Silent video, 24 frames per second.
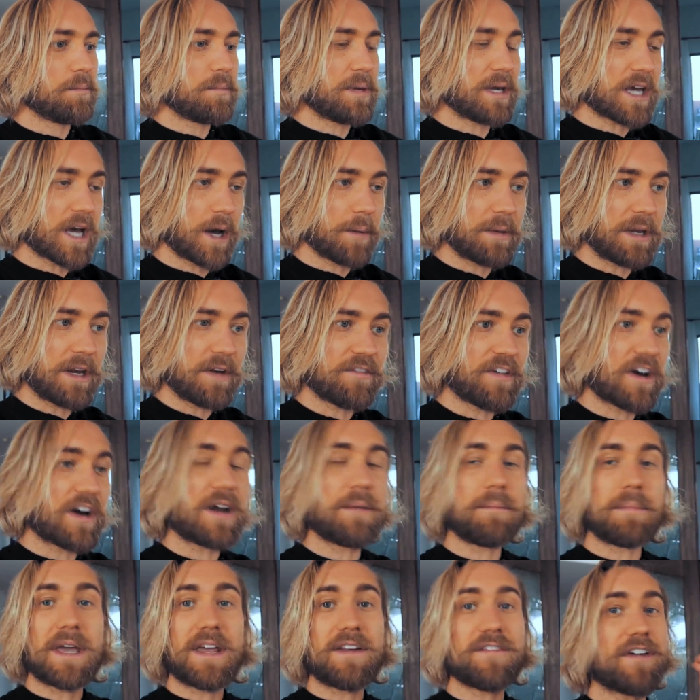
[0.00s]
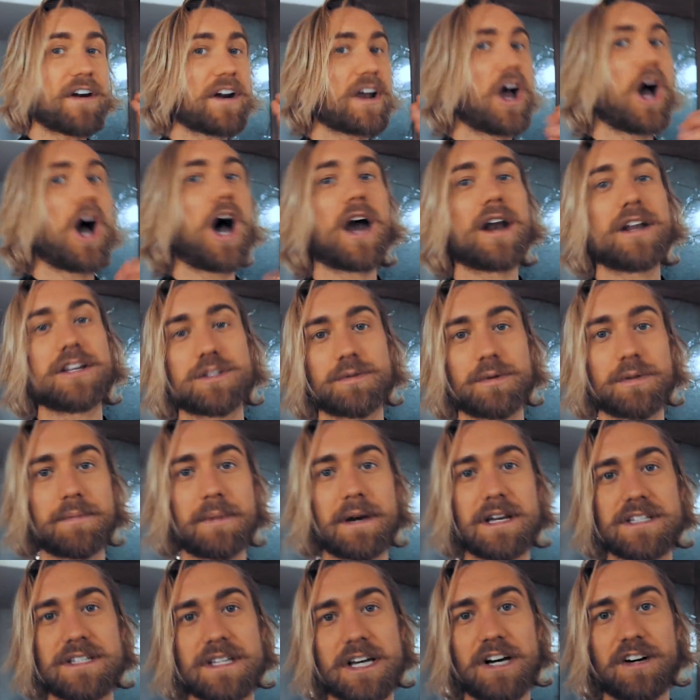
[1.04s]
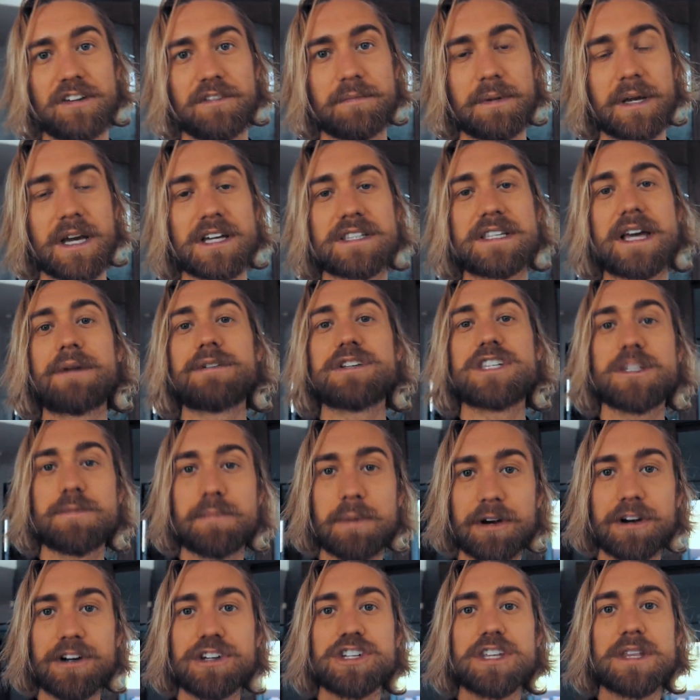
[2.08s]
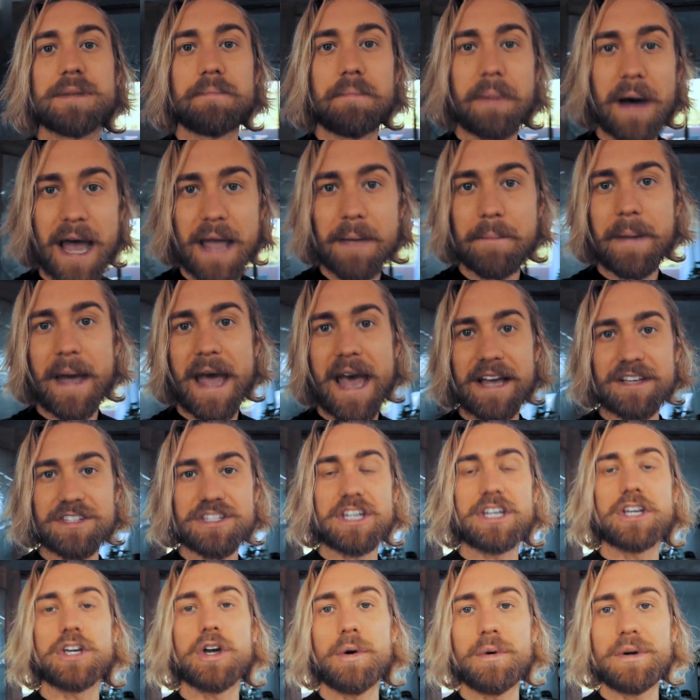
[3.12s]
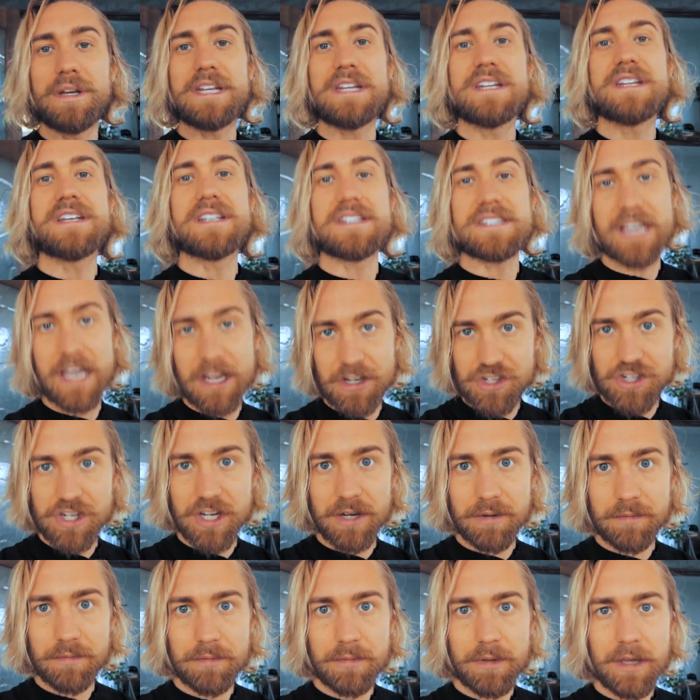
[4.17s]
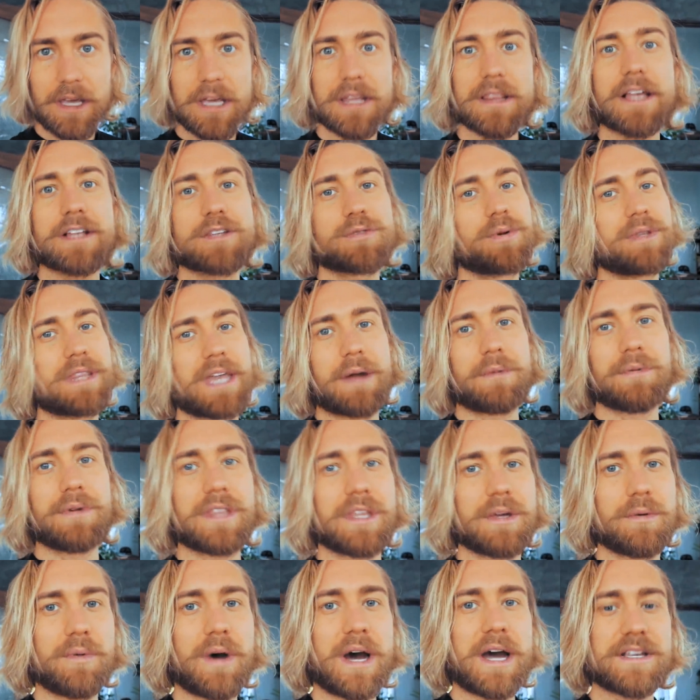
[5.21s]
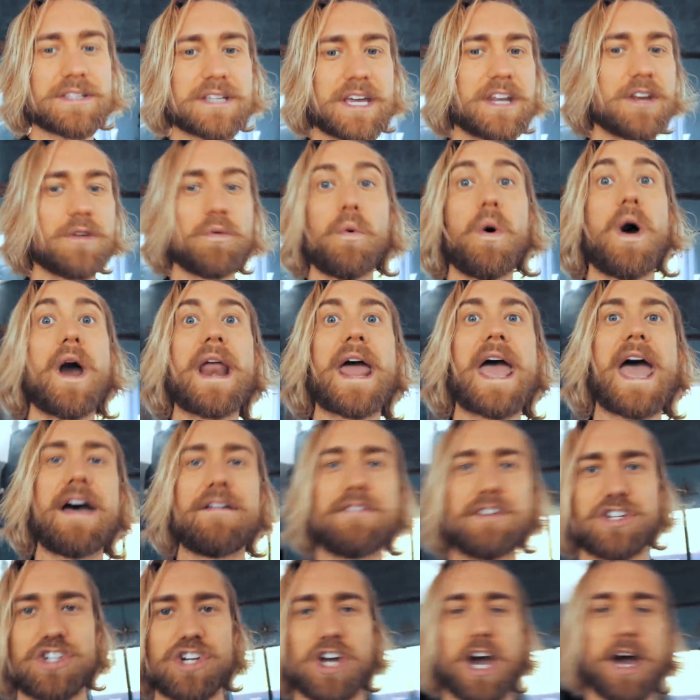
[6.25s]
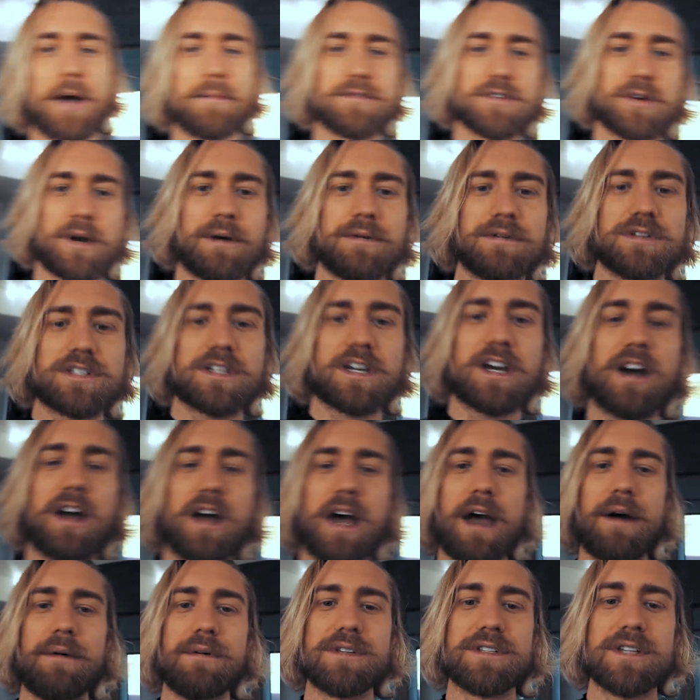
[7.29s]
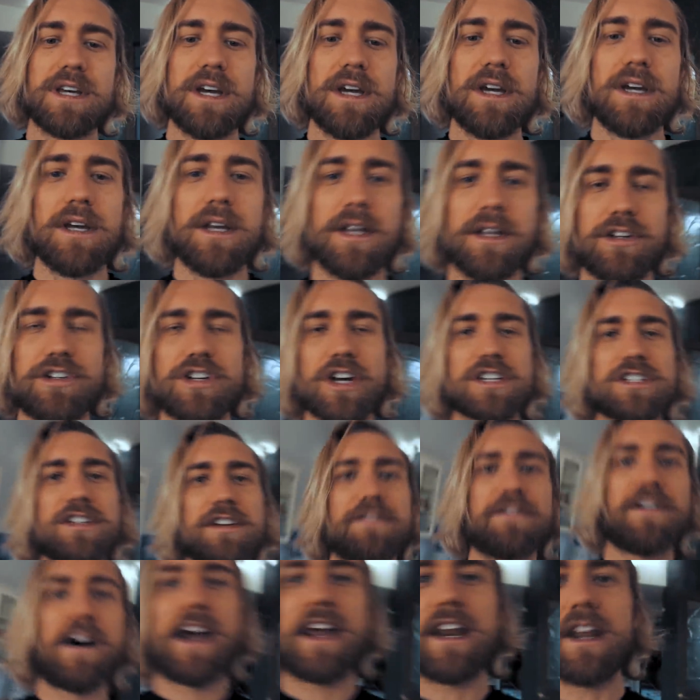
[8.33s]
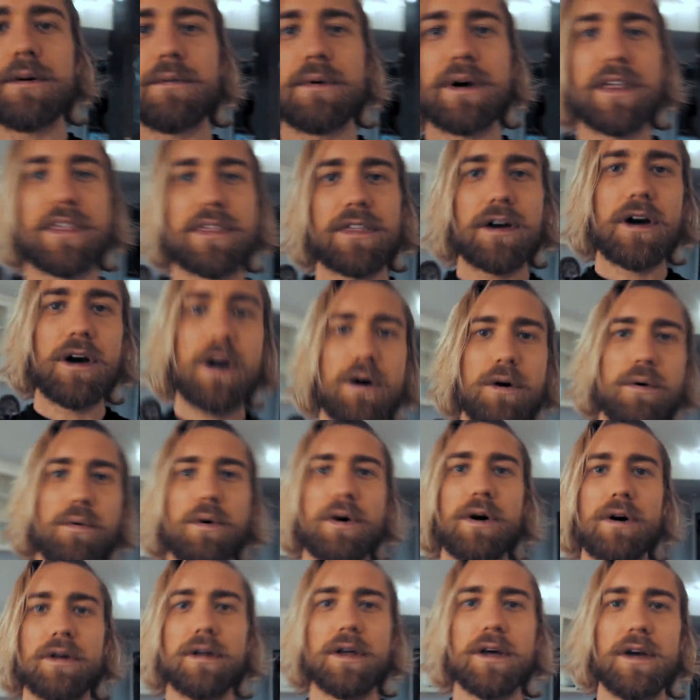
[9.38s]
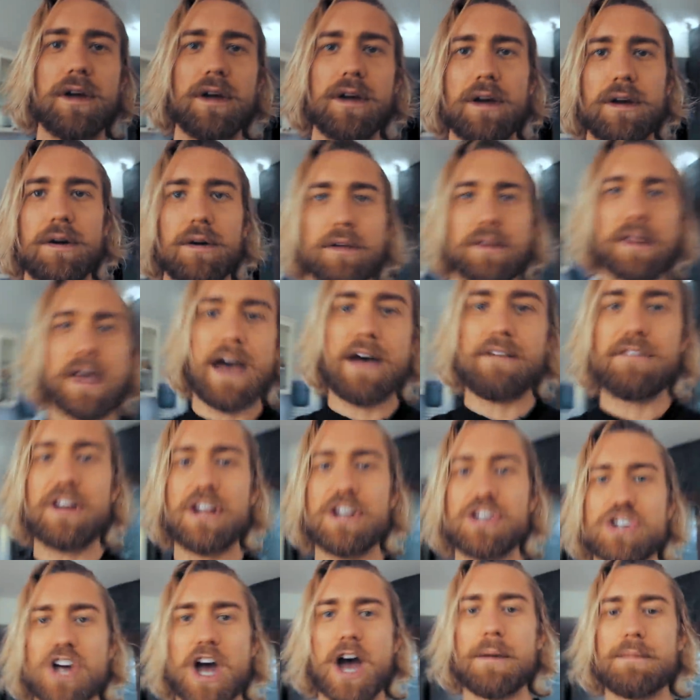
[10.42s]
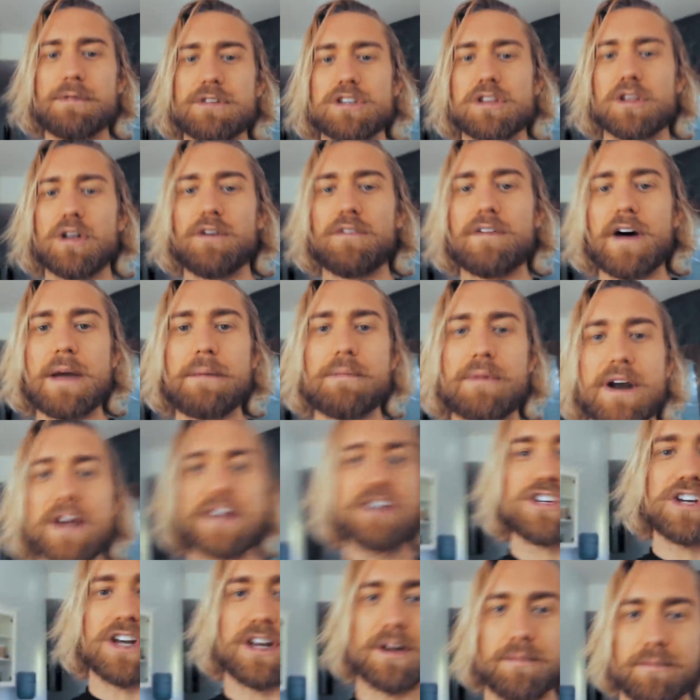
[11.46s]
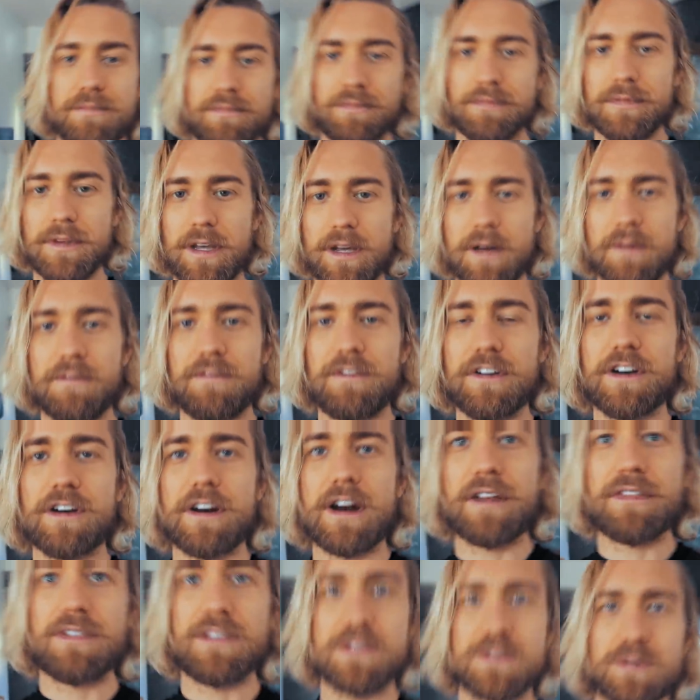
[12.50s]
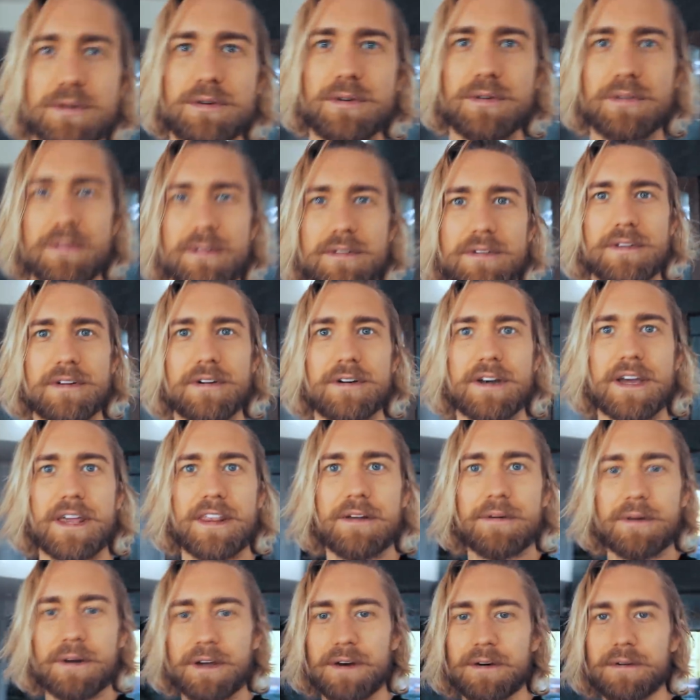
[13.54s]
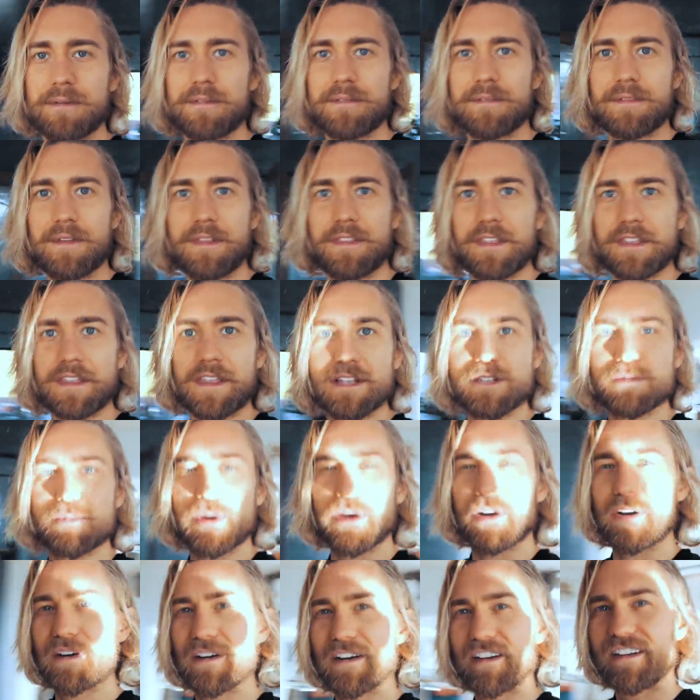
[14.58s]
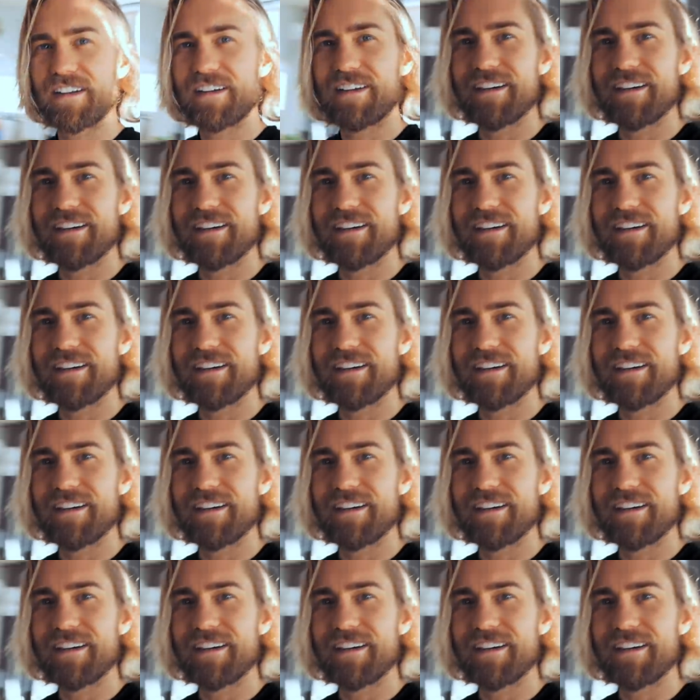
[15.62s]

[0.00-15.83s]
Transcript: being very honest with myself, because I was spiritually bypassing going into tension. That's what that really was. I didn't want to have a job, so I was justifying it with, oh, well, having a job is low vibration. Figuring out this whole, okay, there we go. I think that's better.